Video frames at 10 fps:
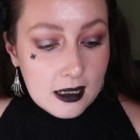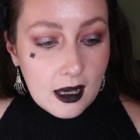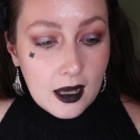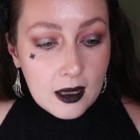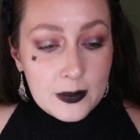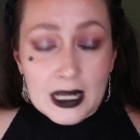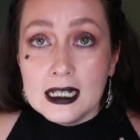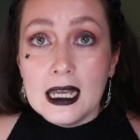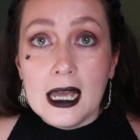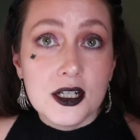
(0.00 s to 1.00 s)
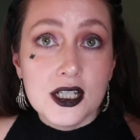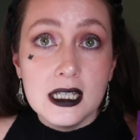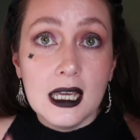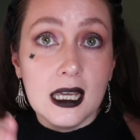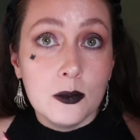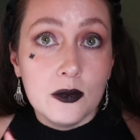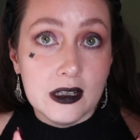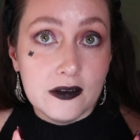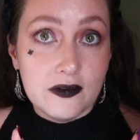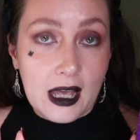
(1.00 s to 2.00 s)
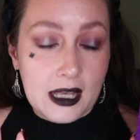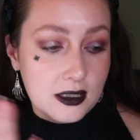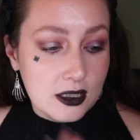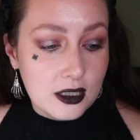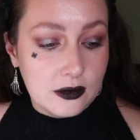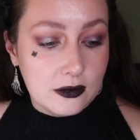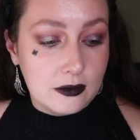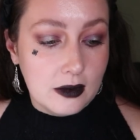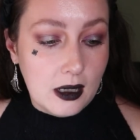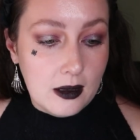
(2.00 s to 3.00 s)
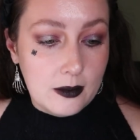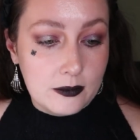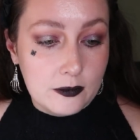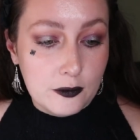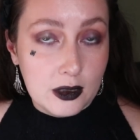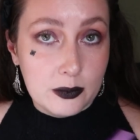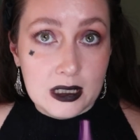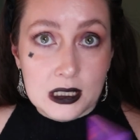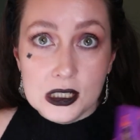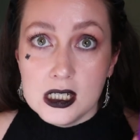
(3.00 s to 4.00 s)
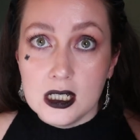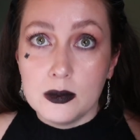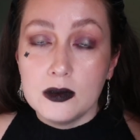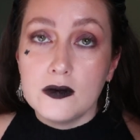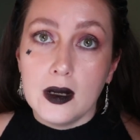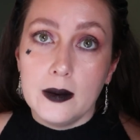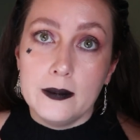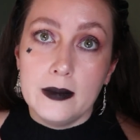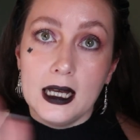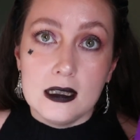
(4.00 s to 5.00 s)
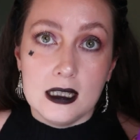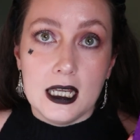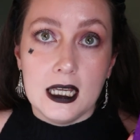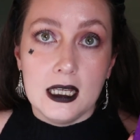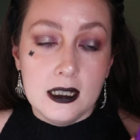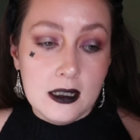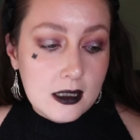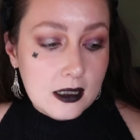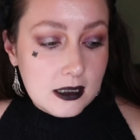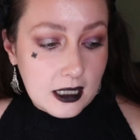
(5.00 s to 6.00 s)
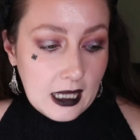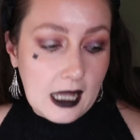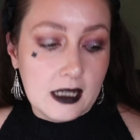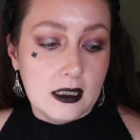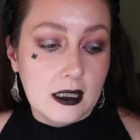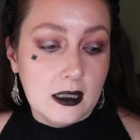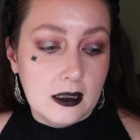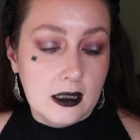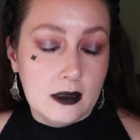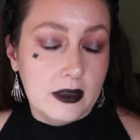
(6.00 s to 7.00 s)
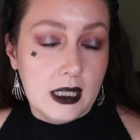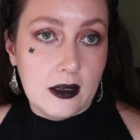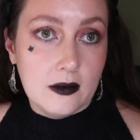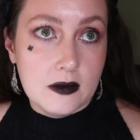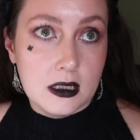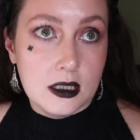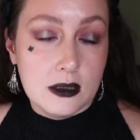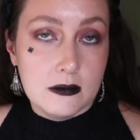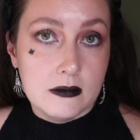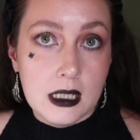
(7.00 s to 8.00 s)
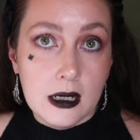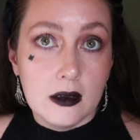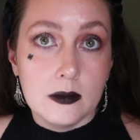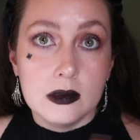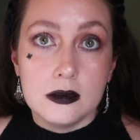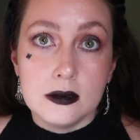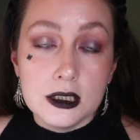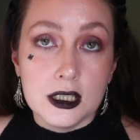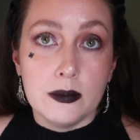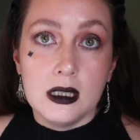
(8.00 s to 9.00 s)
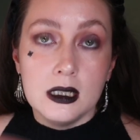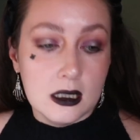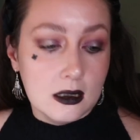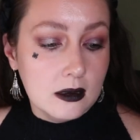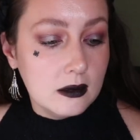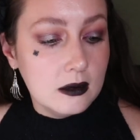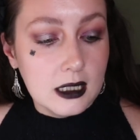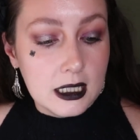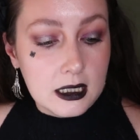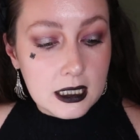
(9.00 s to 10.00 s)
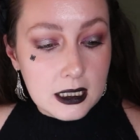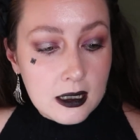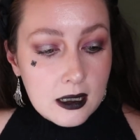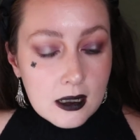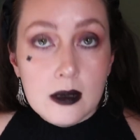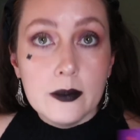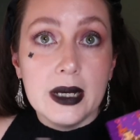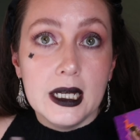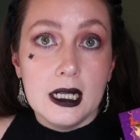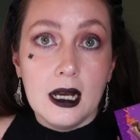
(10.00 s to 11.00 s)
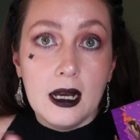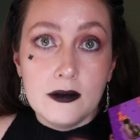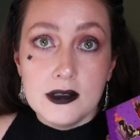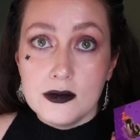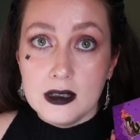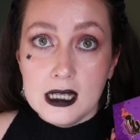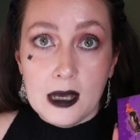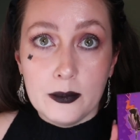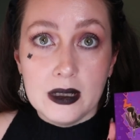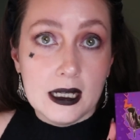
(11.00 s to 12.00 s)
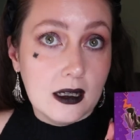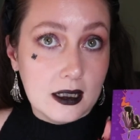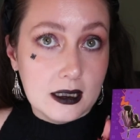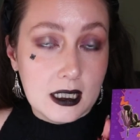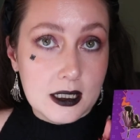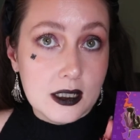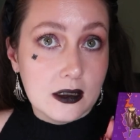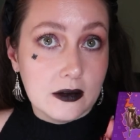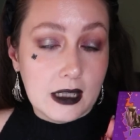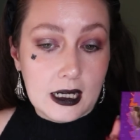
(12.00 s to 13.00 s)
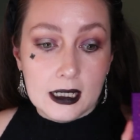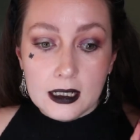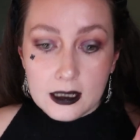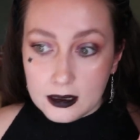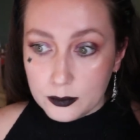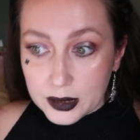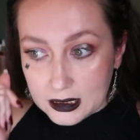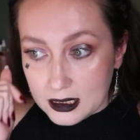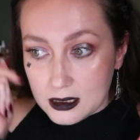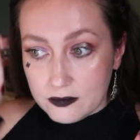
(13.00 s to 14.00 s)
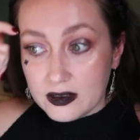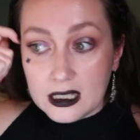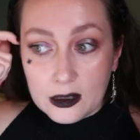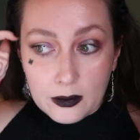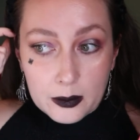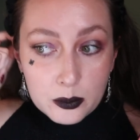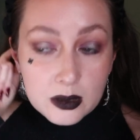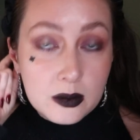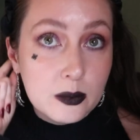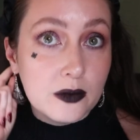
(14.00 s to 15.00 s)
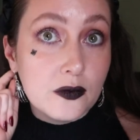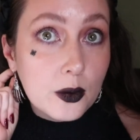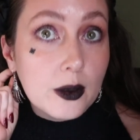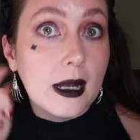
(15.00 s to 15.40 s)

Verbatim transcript: And it actually came really fast too, for it being shipped from LA to Canada, and we have such terrible shipping lately. But I was really happy I got this so that I could put this video up before